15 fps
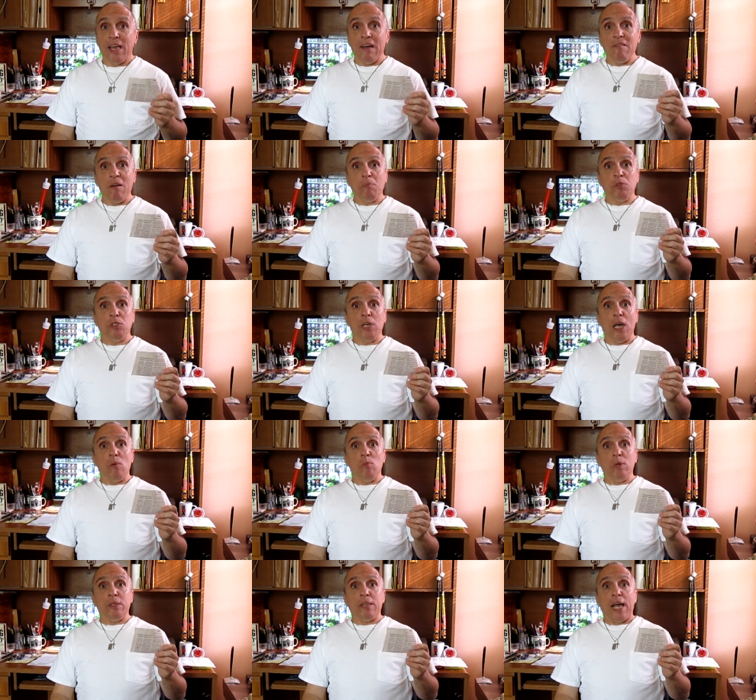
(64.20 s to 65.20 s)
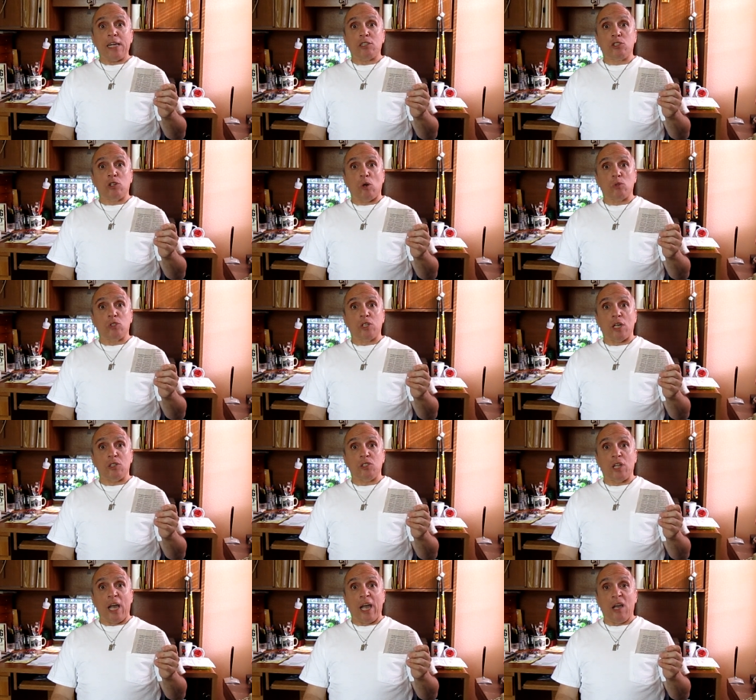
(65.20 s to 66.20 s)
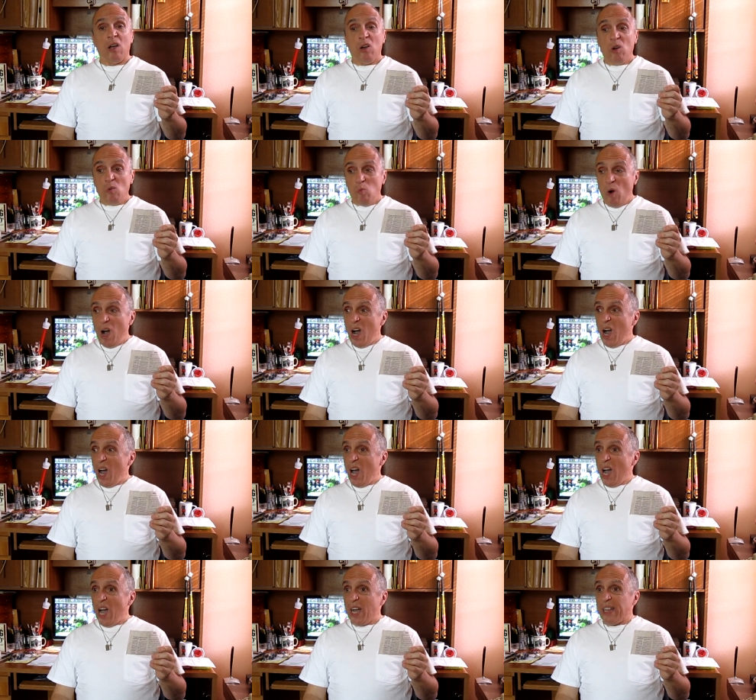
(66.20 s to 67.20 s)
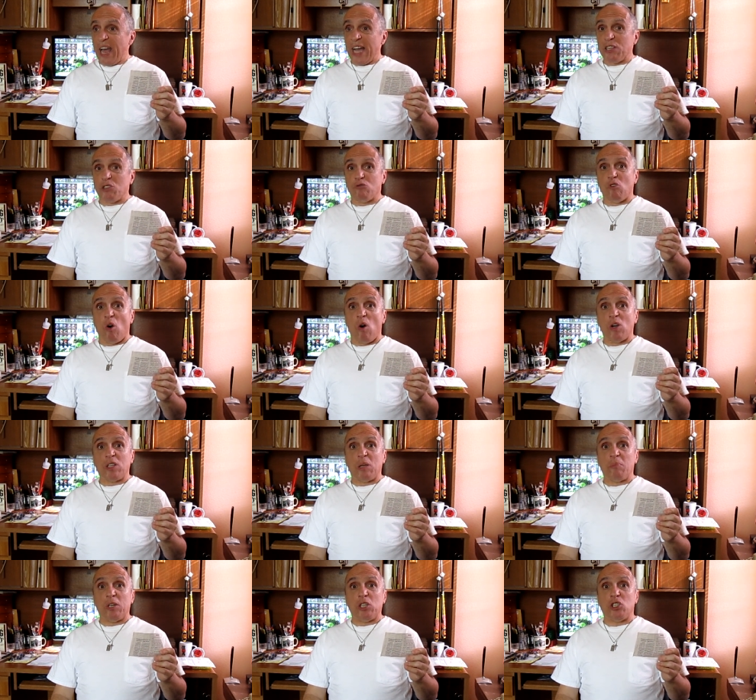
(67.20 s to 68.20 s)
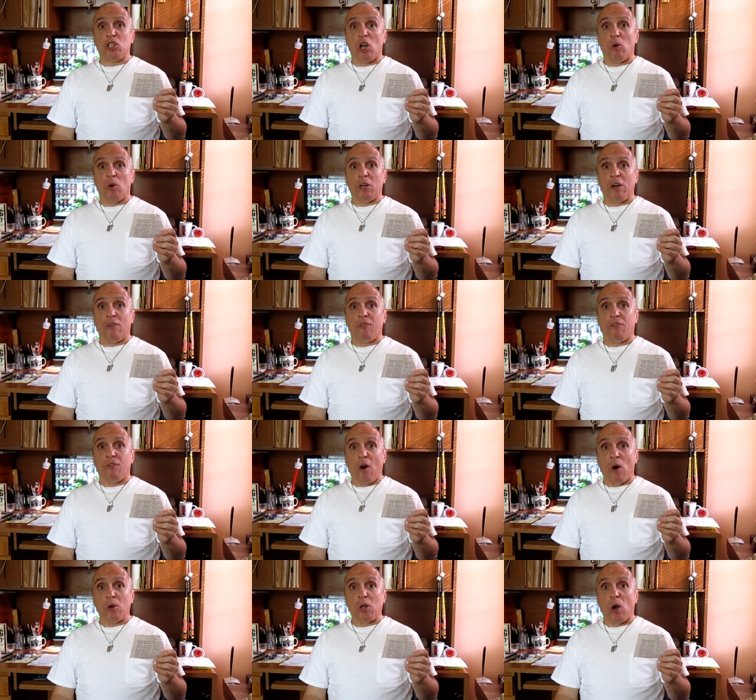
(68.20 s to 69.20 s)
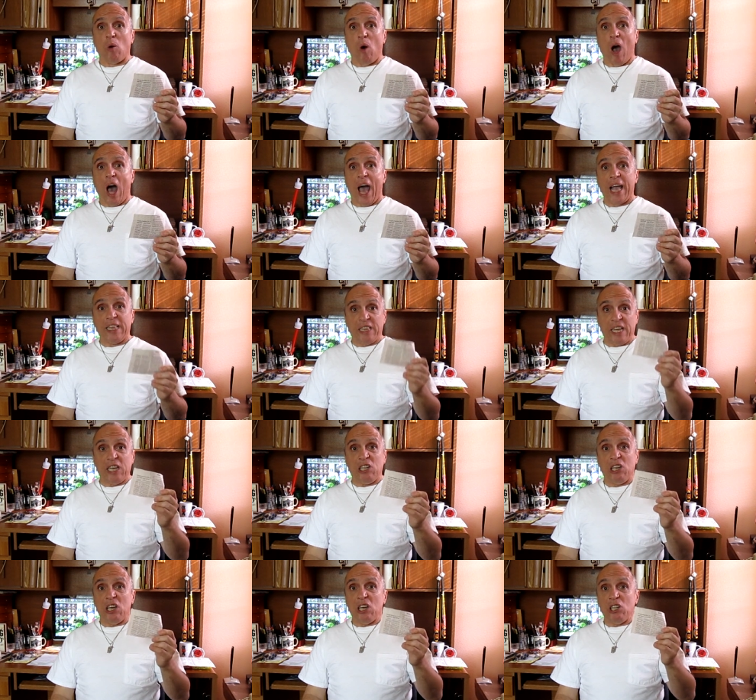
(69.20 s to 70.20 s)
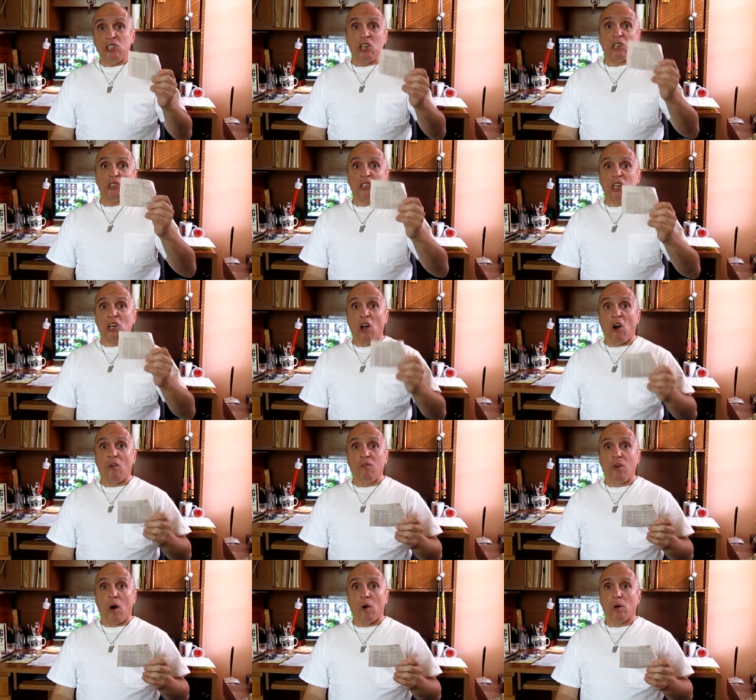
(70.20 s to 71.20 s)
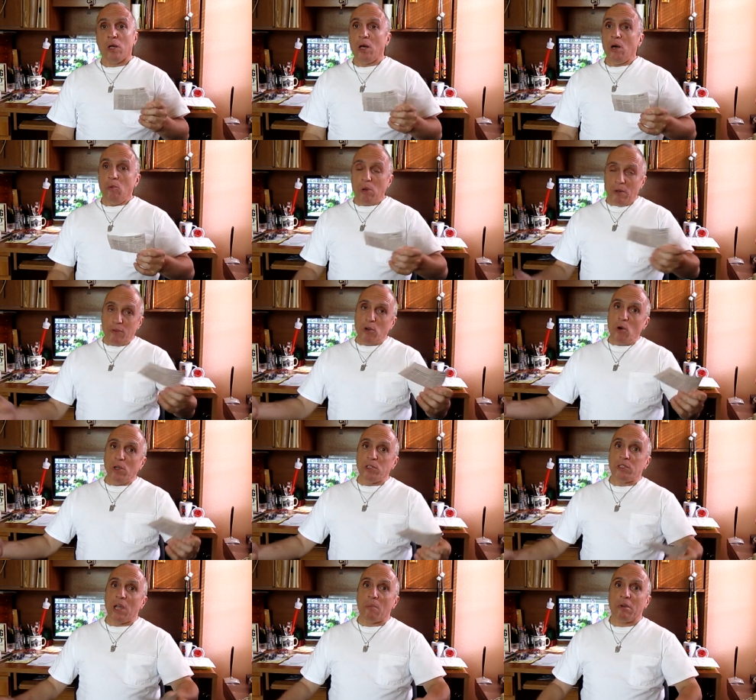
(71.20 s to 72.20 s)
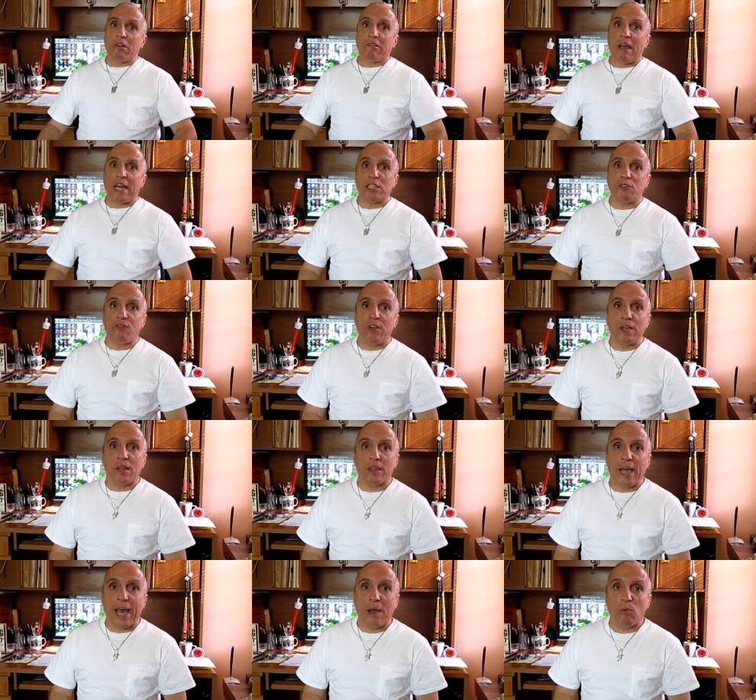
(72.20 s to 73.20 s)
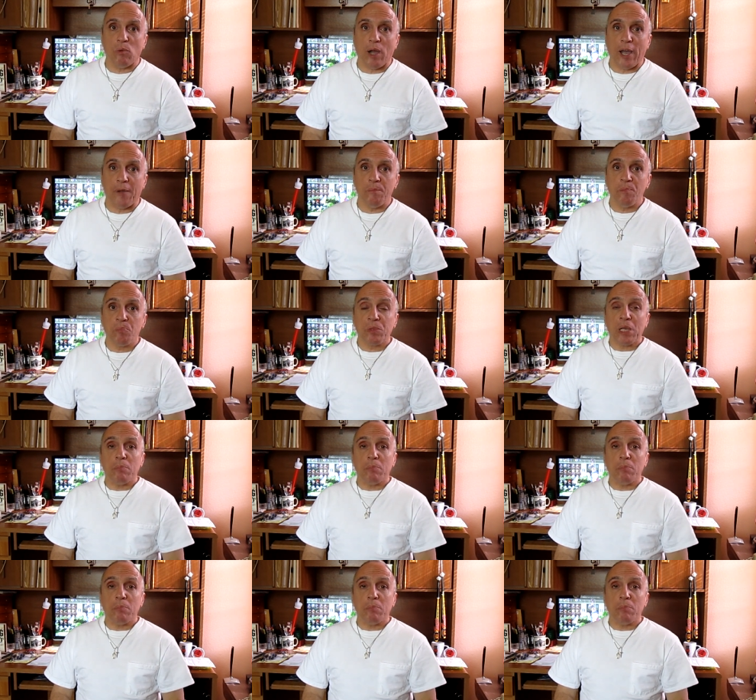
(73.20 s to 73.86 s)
They're upset with that, so says they. Why, that's wrong to be showing a photo ID just to go vote. Well, of course Democrats feel that way